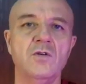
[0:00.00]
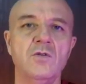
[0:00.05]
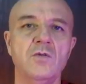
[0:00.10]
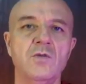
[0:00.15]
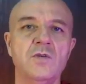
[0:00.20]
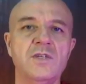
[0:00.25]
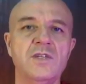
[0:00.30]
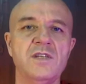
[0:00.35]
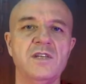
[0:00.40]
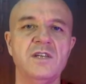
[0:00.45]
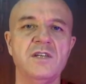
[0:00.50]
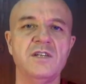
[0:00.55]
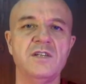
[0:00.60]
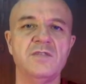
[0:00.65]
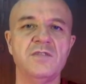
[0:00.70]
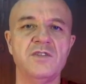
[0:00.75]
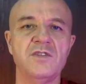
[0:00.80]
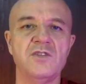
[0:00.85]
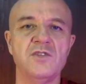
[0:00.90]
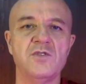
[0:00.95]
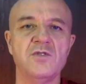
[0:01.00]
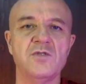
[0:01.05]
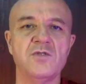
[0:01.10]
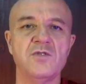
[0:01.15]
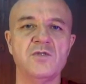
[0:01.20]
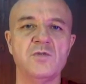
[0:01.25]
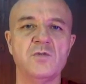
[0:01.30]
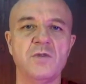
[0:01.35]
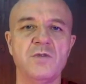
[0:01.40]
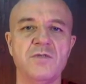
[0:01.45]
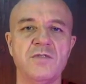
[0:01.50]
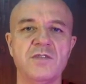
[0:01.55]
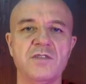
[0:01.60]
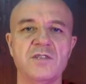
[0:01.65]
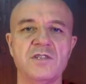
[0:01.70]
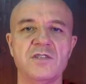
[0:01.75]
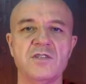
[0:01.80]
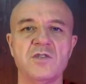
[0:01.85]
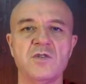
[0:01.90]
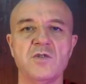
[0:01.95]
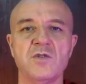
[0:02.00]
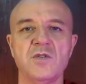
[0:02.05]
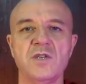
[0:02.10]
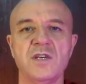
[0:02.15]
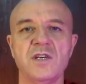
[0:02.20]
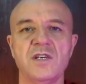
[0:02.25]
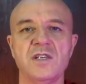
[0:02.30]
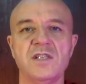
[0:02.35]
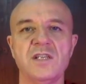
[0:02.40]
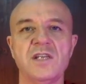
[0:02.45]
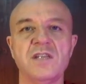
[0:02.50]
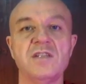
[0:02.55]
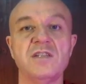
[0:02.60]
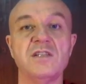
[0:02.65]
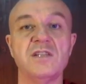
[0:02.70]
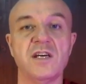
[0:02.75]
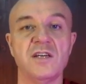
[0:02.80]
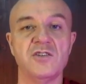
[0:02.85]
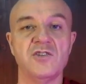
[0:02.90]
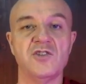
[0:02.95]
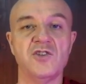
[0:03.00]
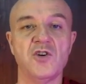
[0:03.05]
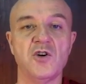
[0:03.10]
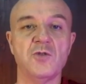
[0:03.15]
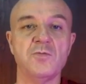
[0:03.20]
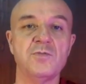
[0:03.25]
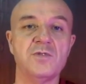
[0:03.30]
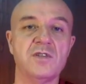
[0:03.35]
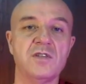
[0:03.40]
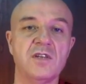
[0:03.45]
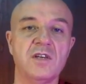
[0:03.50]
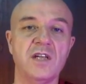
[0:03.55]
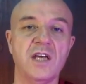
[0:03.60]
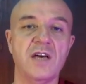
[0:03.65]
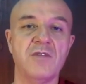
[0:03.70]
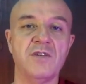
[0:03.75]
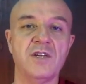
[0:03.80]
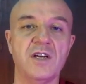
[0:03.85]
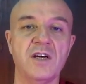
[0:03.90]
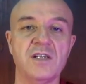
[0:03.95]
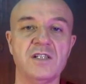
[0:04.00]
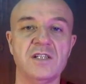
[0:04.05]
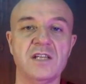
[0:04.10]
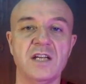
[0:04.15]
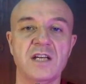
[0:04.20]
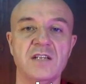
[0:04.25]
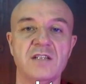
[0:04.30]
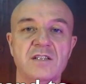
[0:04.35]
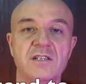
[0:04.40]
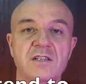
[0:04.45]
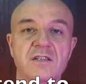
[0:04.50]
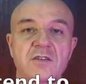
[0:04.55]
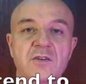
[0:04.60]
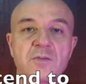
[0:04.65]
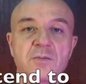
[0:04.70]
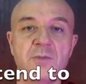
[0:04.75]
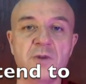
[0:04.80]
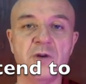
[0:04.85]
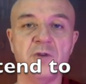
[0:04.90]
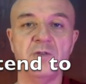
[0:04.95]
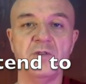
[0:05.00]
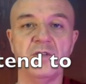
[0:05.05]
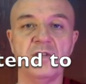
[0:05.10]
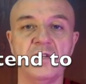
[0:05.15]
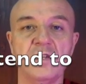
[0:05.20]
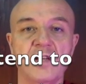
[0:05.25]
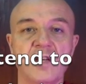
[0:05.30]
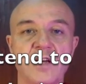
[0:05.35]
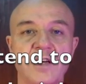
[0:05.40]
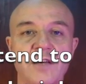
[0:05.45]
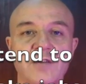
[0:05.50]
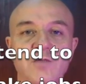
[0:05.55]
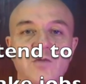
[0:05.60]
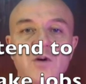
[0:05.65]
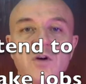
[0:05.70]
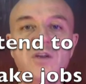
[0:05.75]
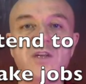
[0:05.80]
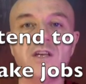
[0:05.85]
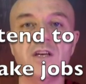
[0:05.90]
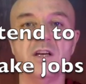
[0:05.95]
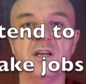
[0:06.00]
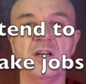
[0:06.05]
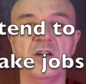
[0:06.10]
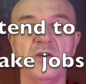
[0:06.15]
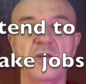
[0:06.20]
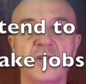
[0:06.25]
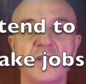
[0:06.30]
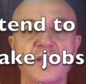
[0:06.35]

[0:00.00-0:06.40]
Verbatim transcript: We see individuals with the disorder tend to take jobs that have an isolated component, like working alone